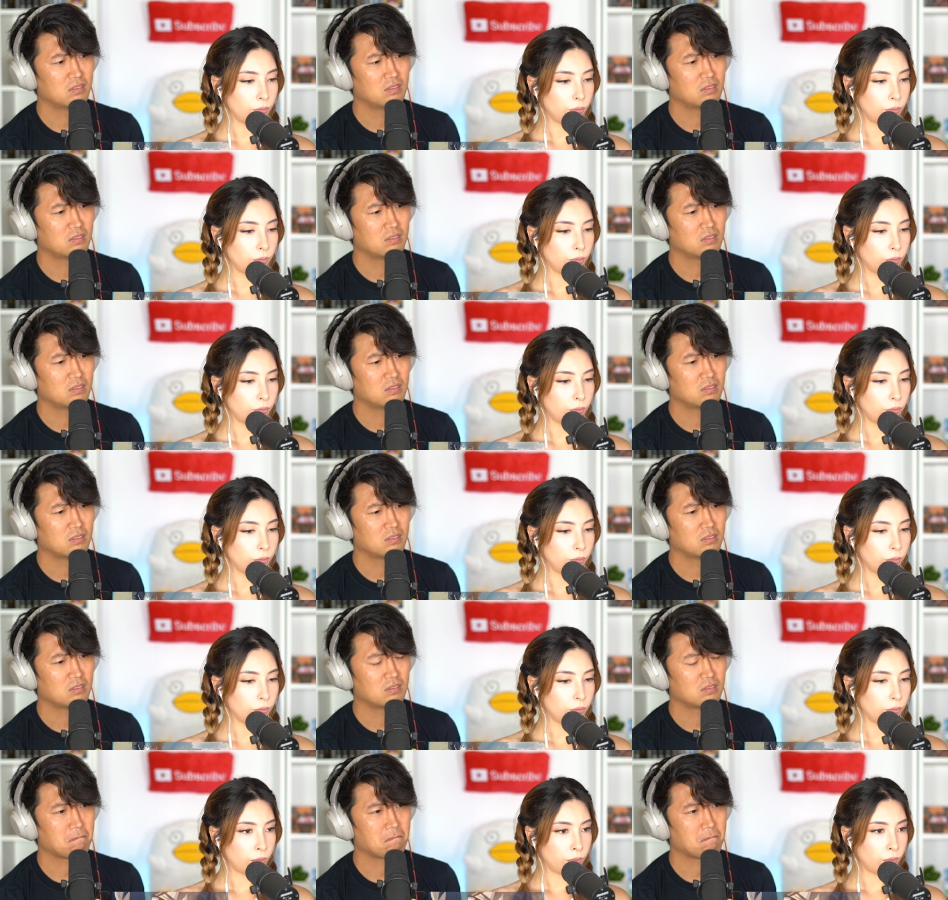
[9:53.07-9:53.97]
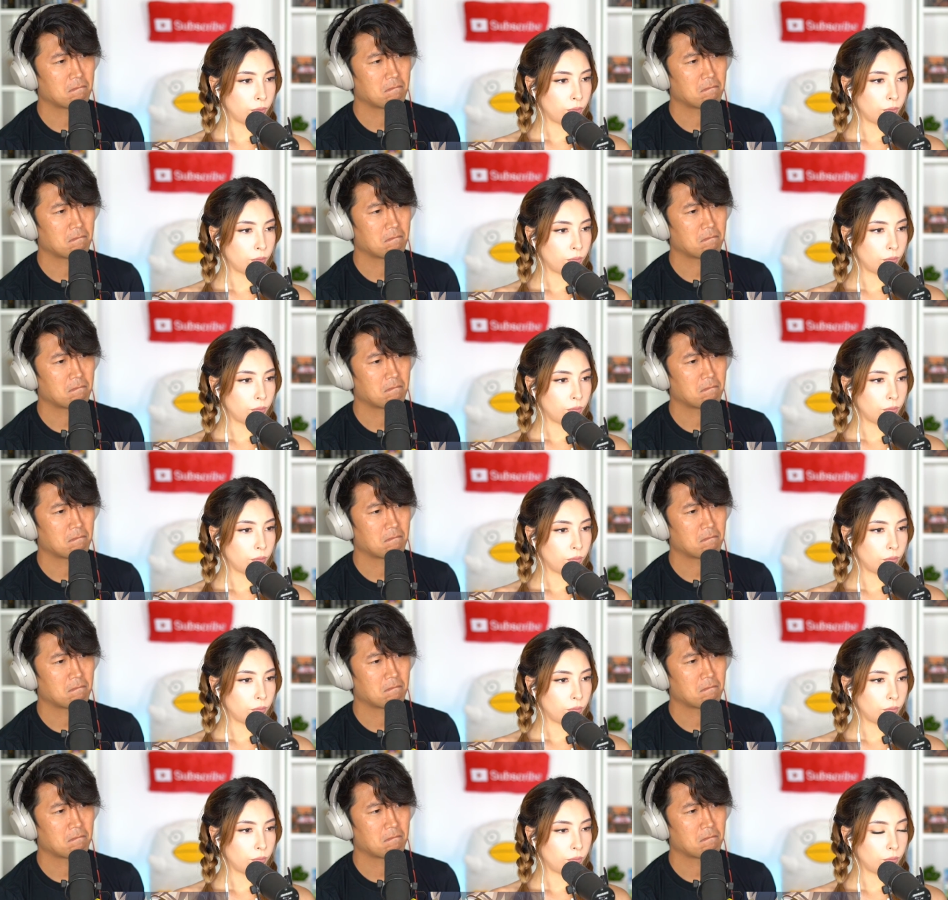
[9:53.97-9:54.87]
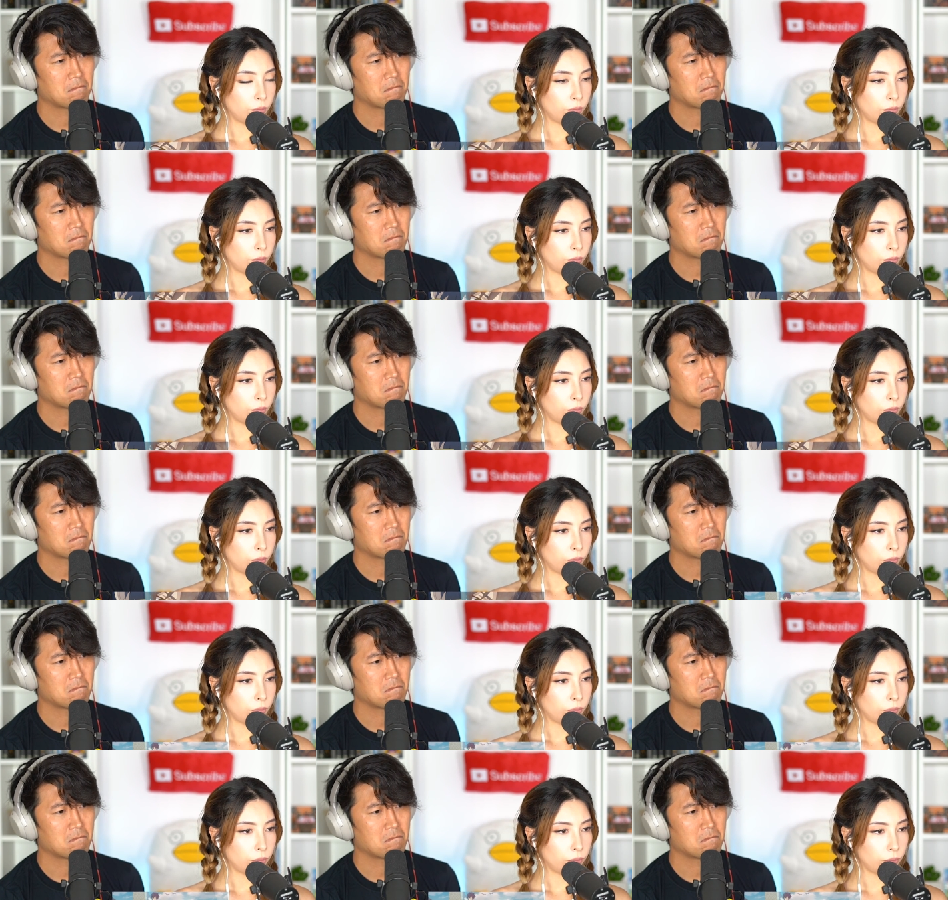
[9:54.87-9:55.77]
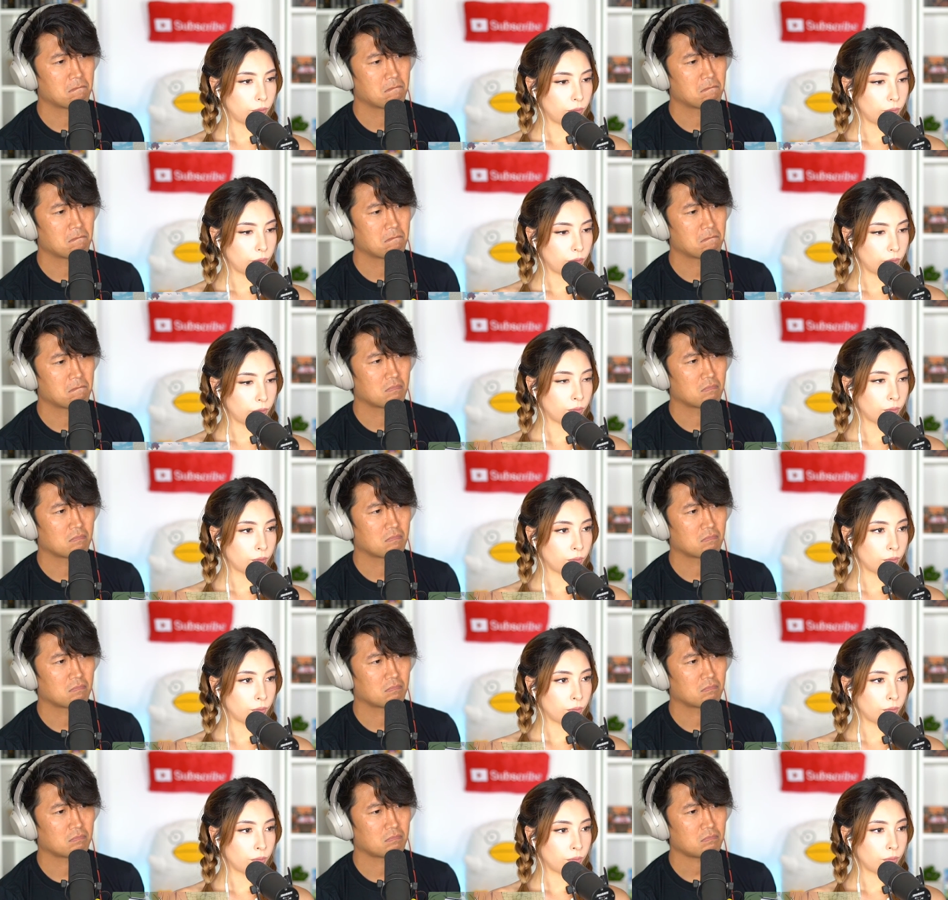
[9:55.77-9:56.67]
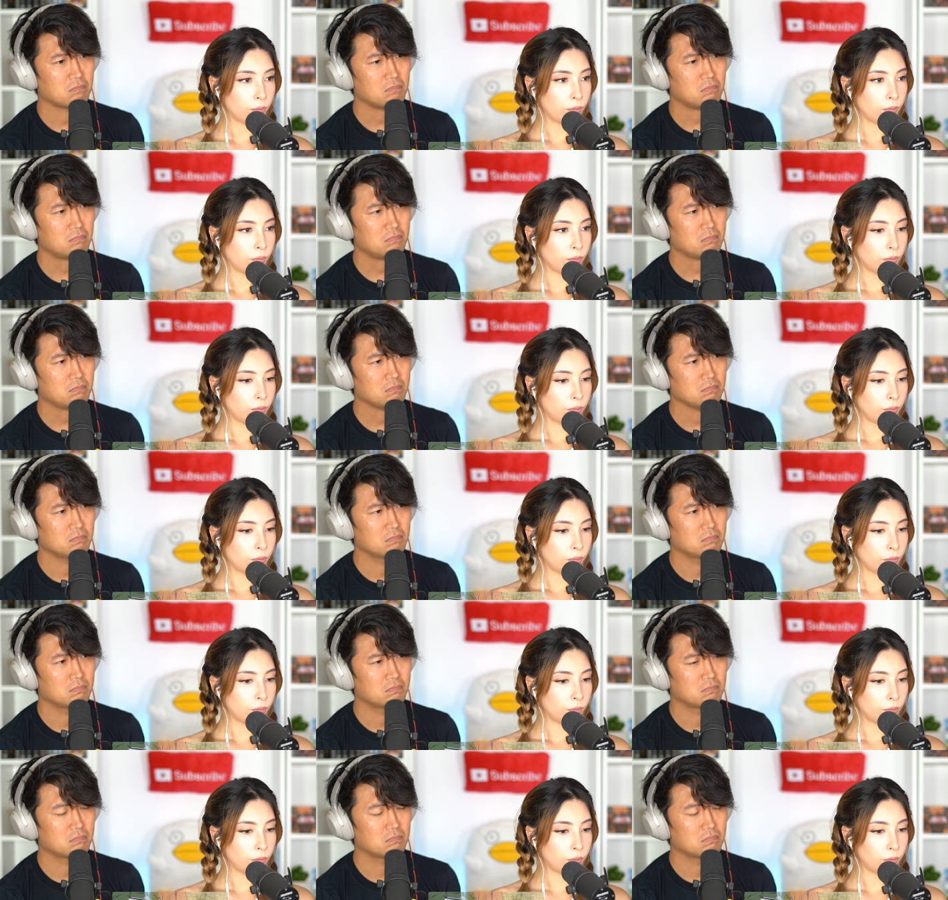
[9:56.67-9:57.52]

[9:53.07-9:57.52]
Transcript: (no one is talking)